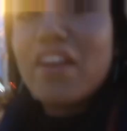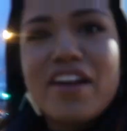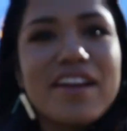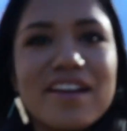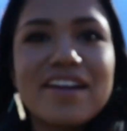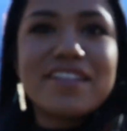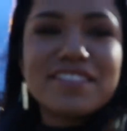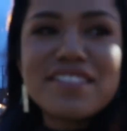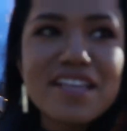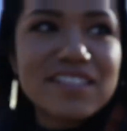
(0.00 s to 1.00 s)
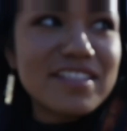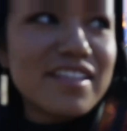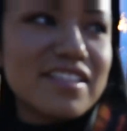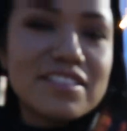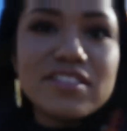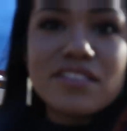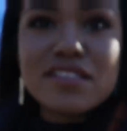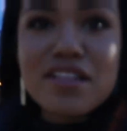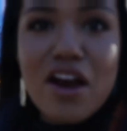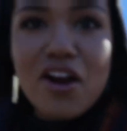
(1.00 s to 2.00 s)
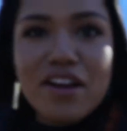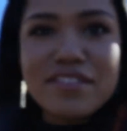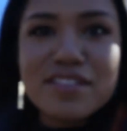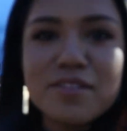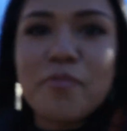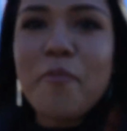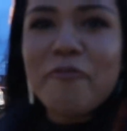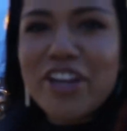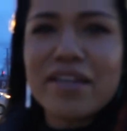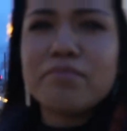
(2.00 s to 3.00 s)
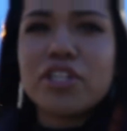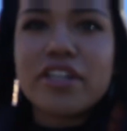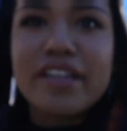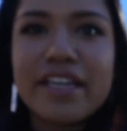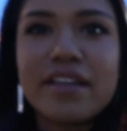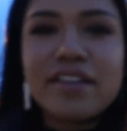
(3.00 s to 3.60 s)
All right, guys. So, is this freaking blurry?